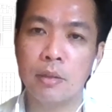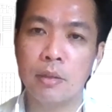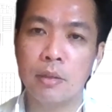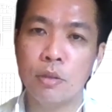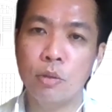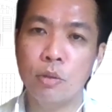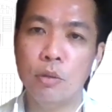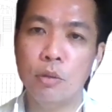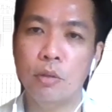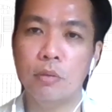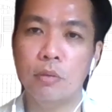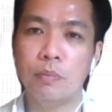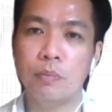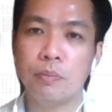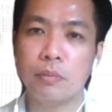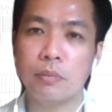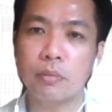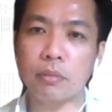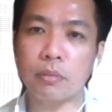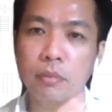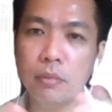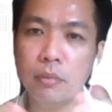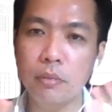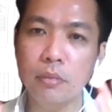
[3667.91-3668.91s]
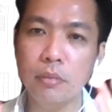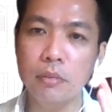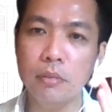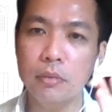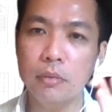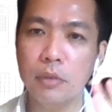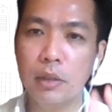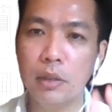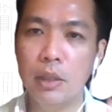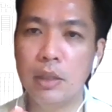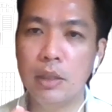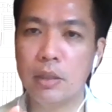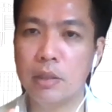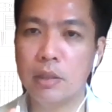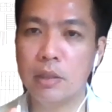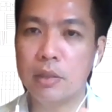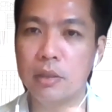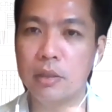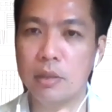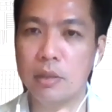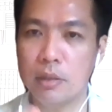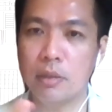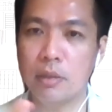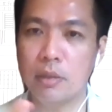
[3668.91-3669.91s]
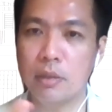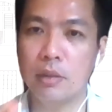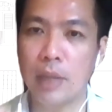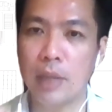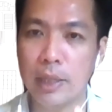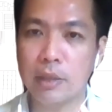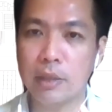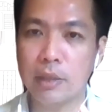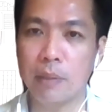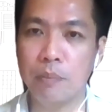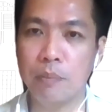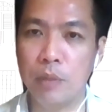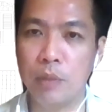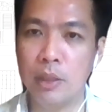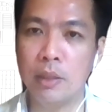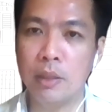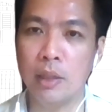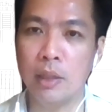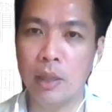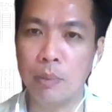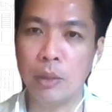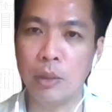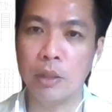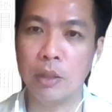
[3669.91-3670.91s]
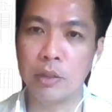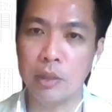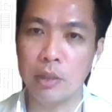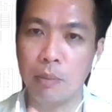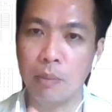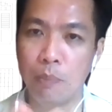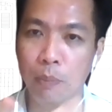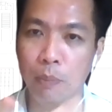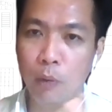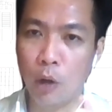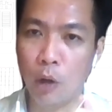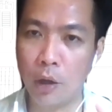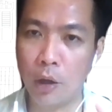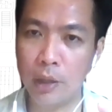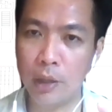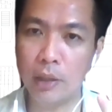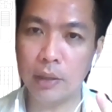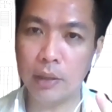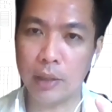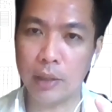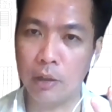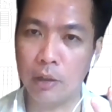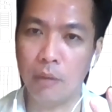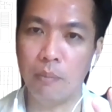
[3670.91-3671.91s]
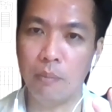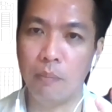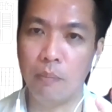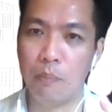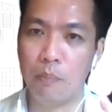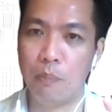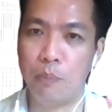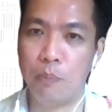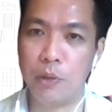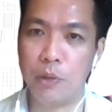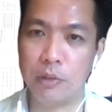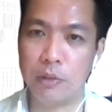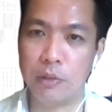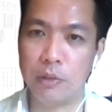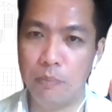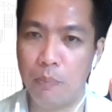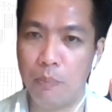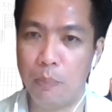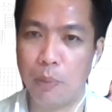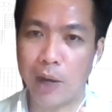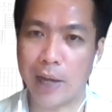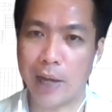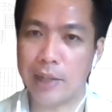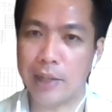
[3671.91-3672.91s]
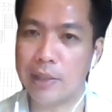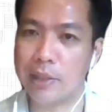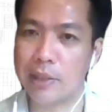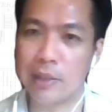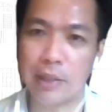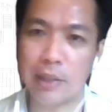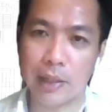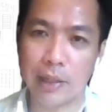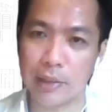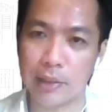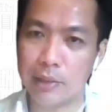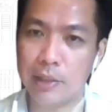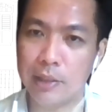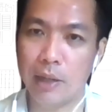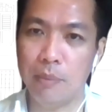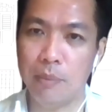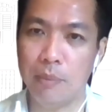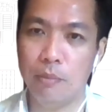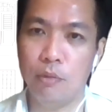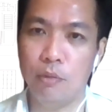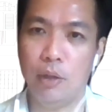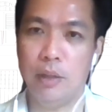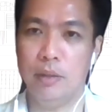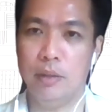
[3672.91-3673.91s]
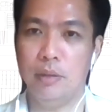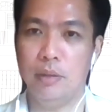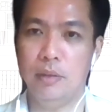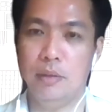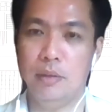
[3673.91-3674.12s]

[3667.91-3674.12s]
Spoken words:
So that's something like that, because a lawyer cannot just blindly accept what